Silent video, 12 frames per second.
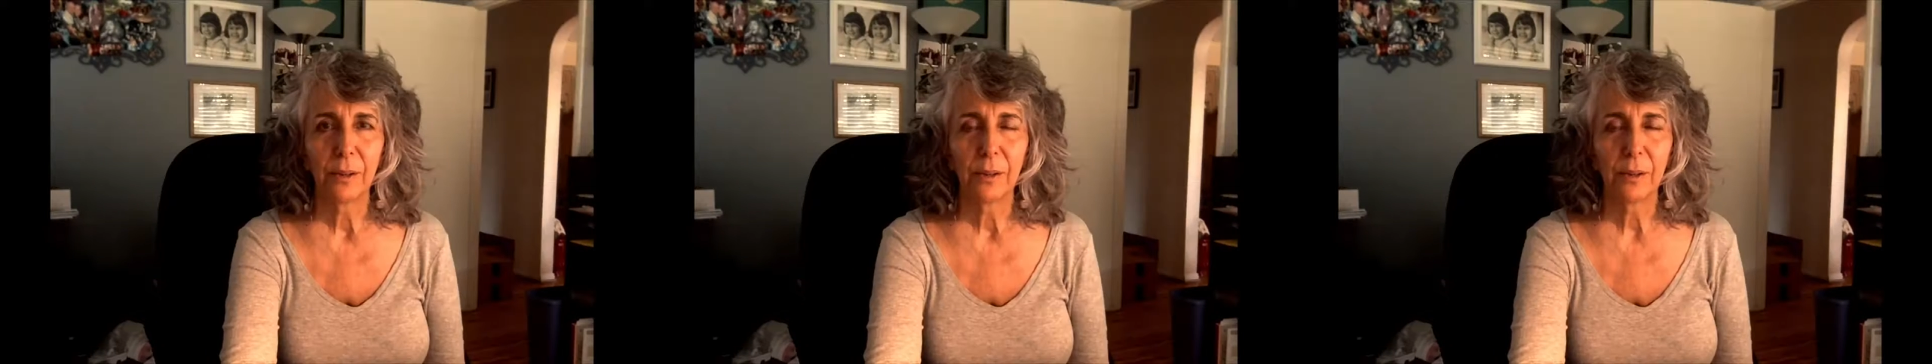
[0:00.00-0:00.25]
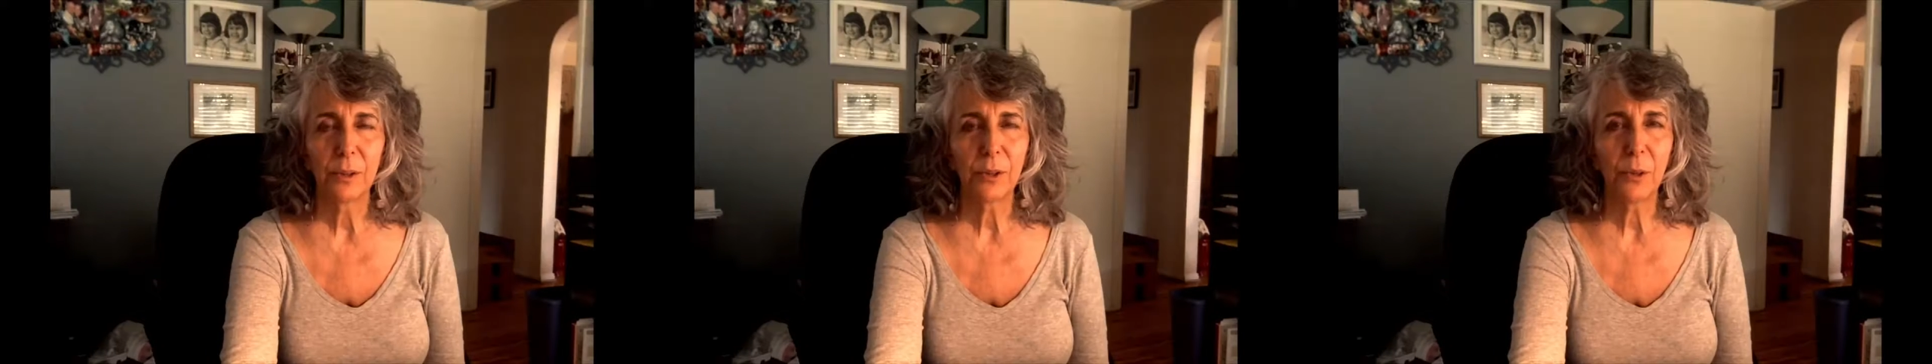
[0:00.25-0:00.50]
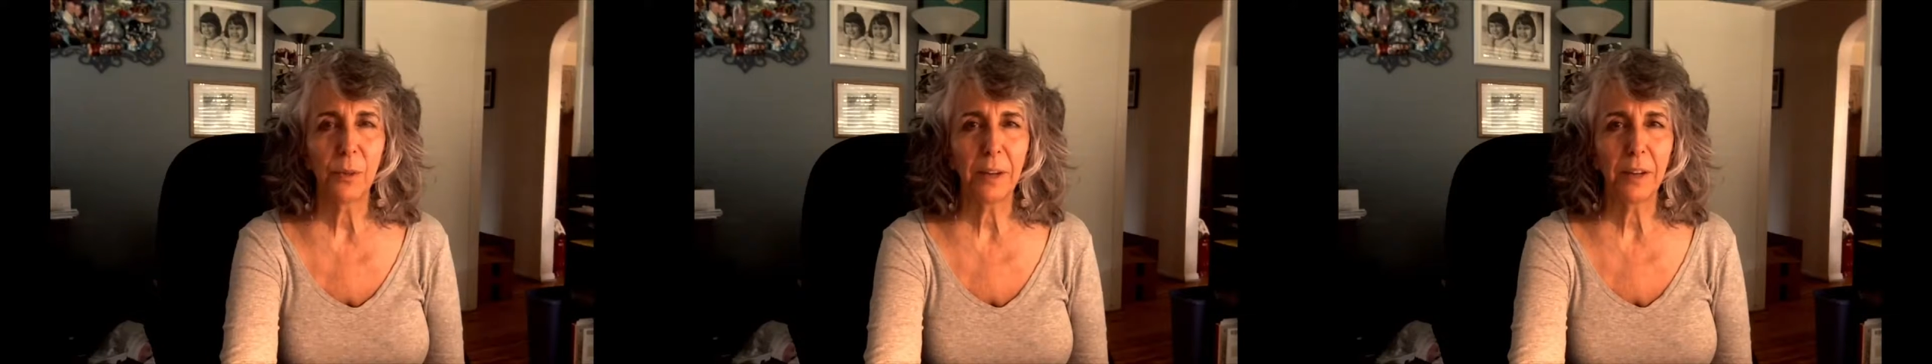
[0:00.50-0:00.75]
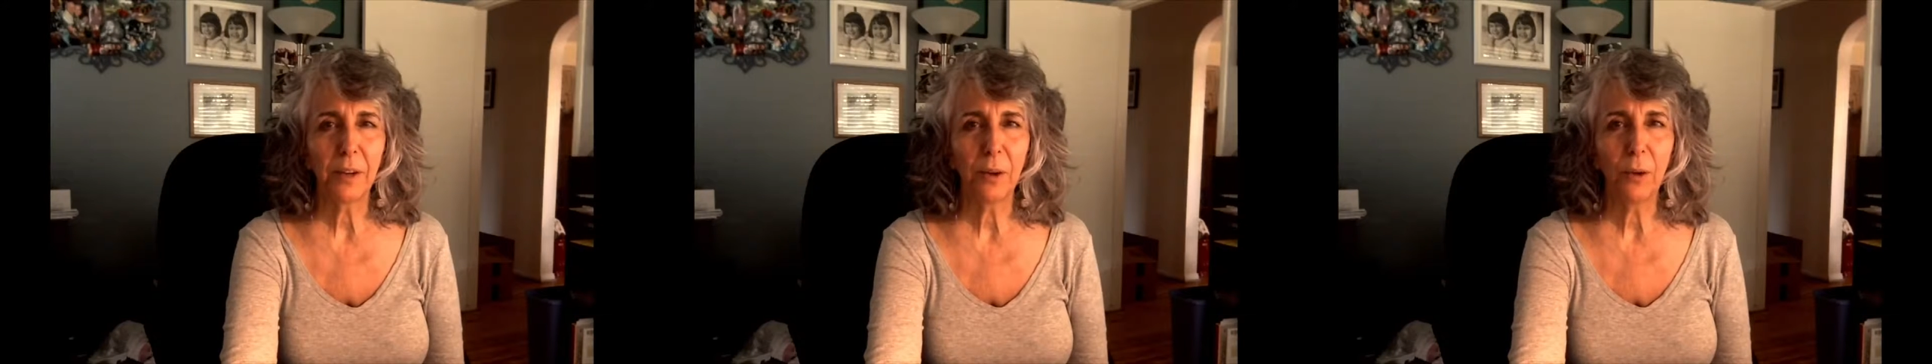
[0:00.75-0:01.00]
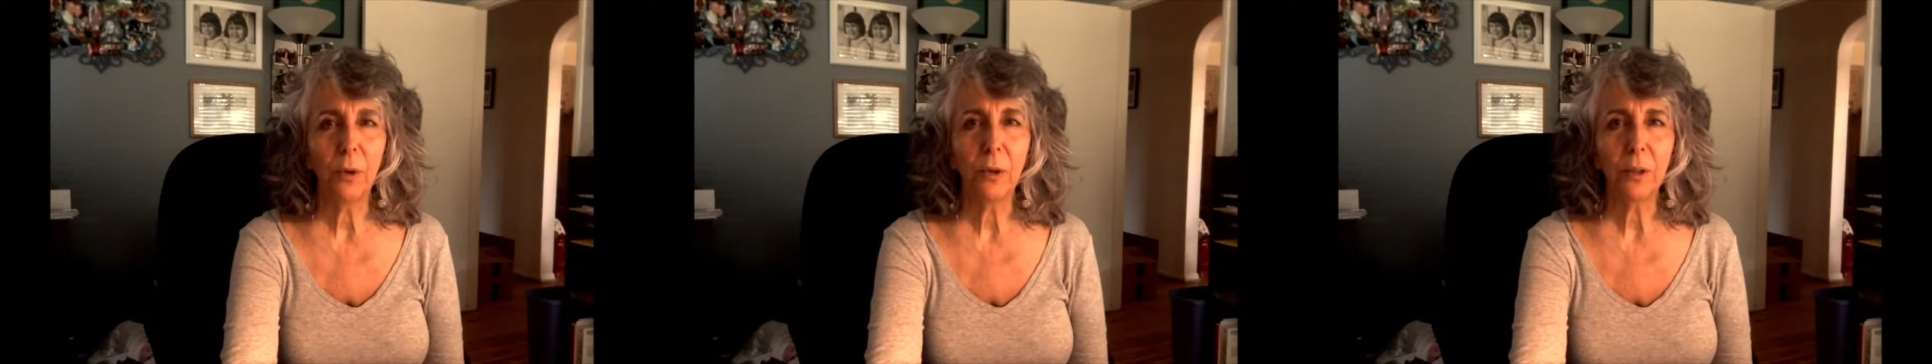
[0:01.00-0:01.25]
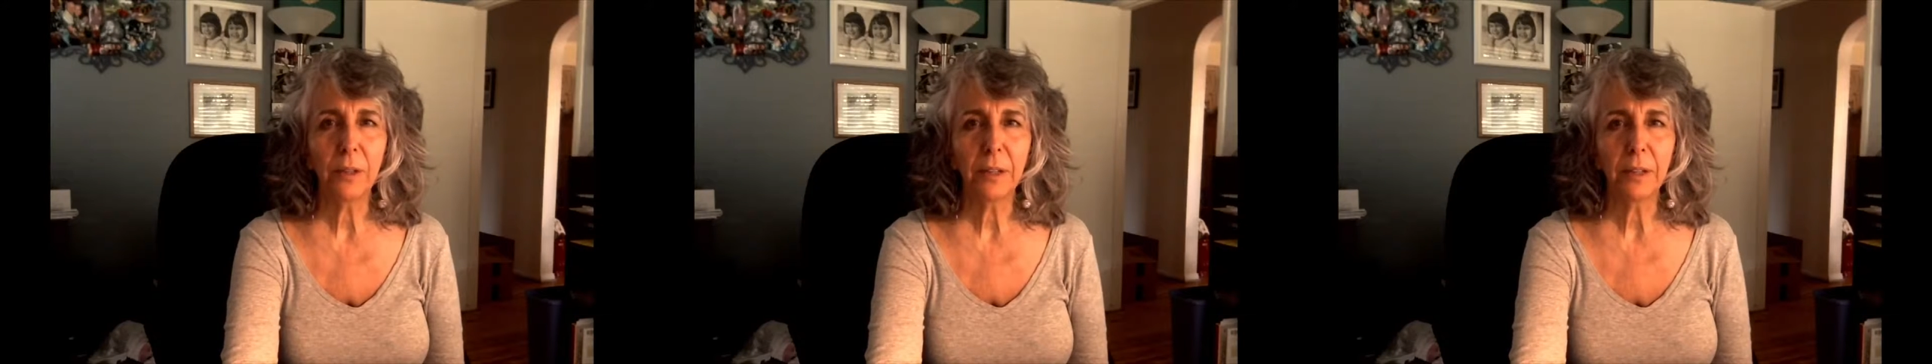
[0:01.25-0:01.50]
So my
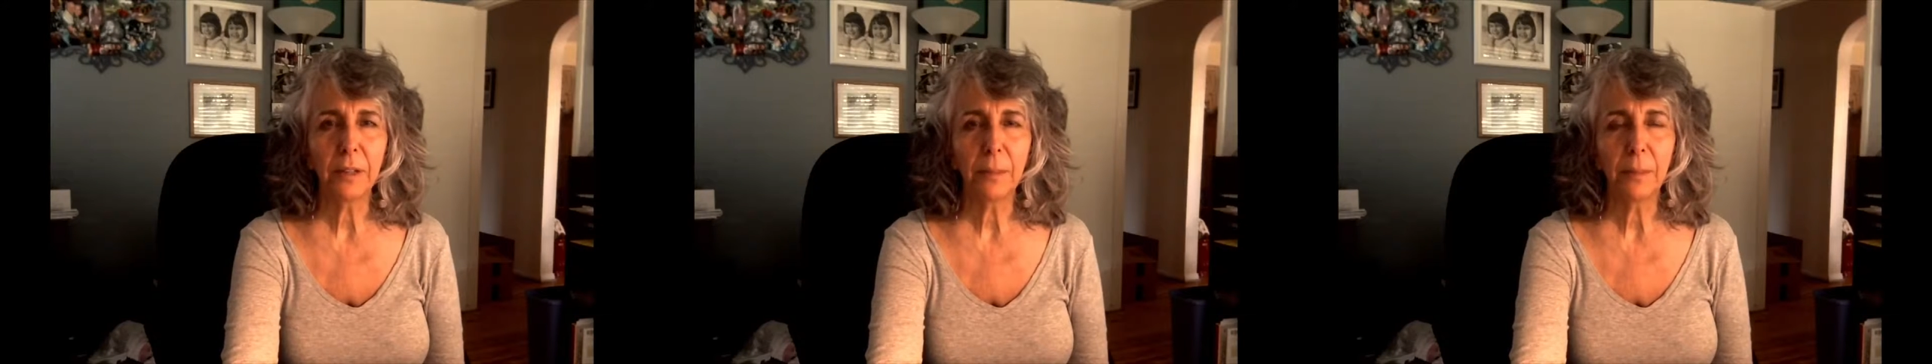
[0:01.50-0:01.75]
goal in